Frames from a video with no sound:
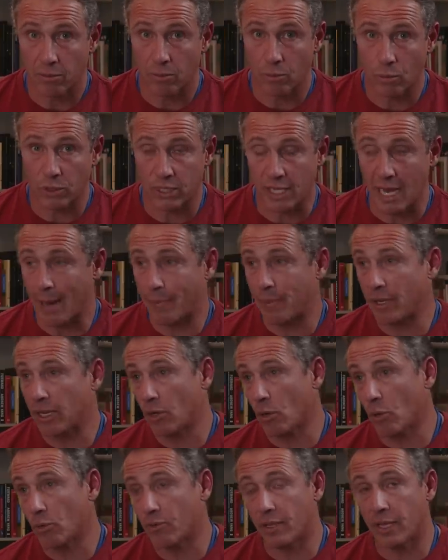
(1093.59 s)
What's
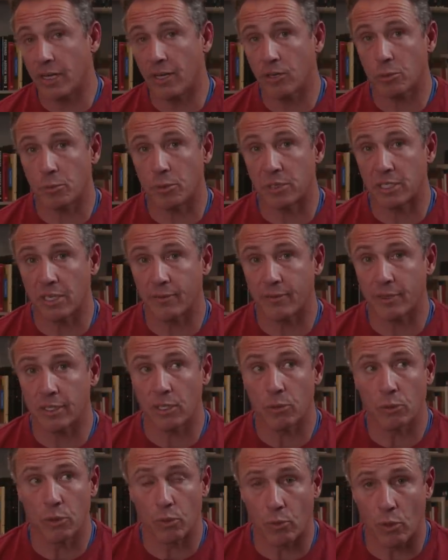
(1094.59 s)
happening over there,
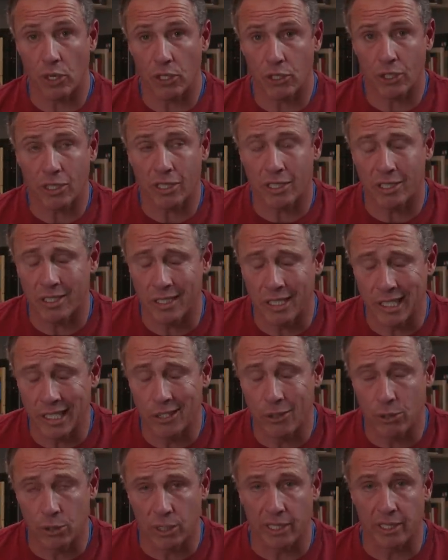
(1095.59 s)
specifically with Russia,
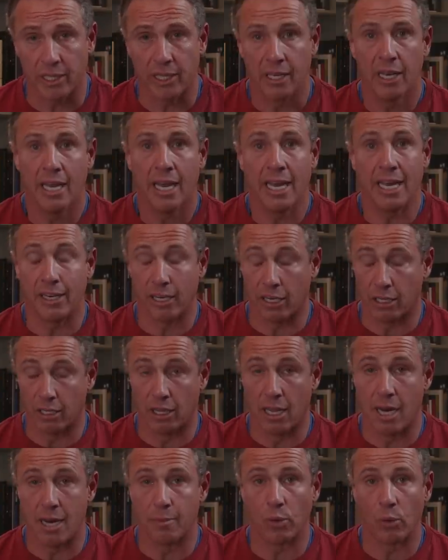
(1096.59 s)
clearly in
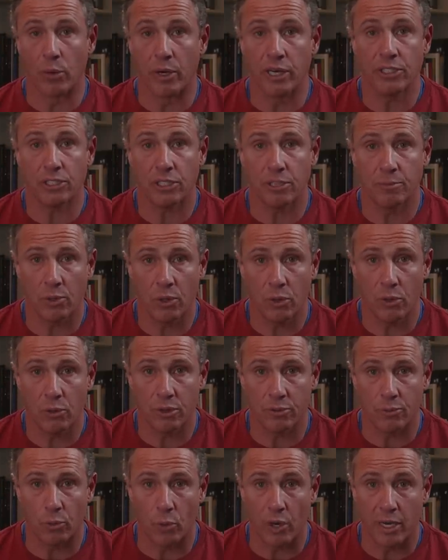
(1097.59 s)
agglomeration mode
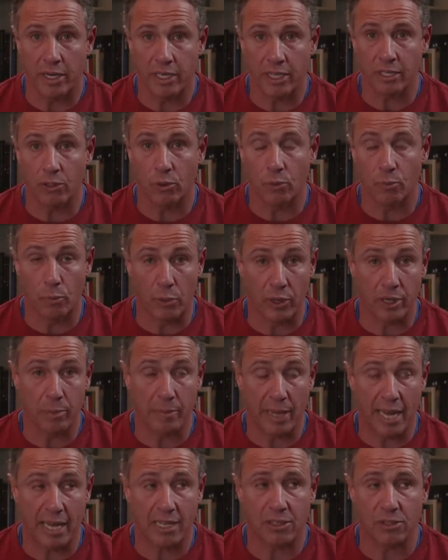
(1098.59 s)
of wanting to bring
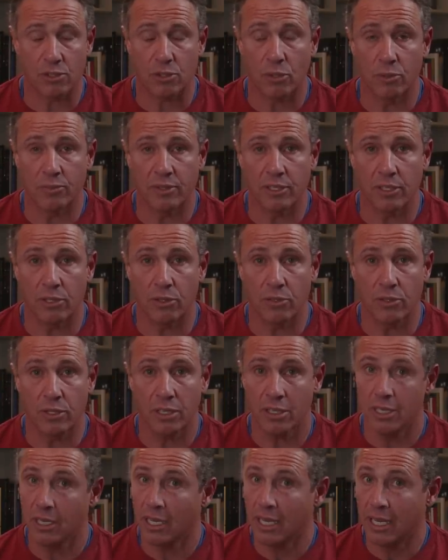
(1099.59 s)
back the Soviet
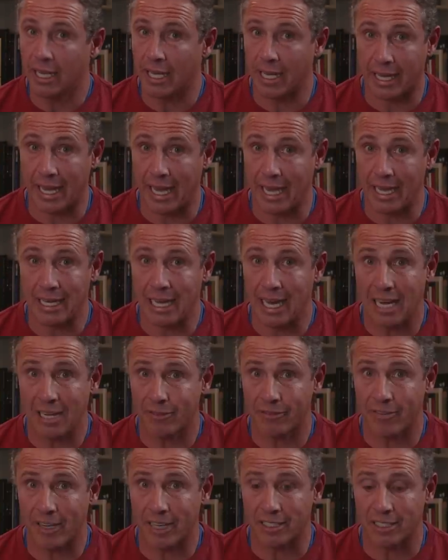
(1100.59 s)
Union, it can't not
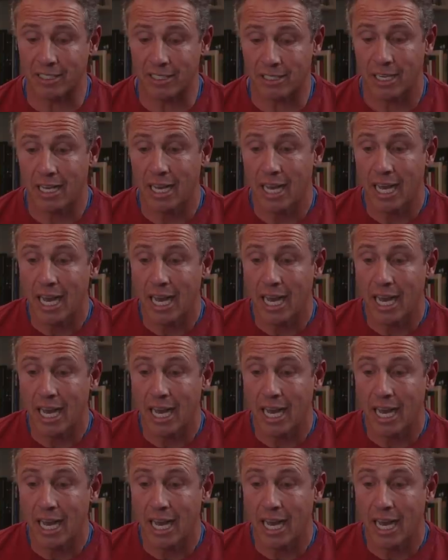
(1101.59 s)
affect us.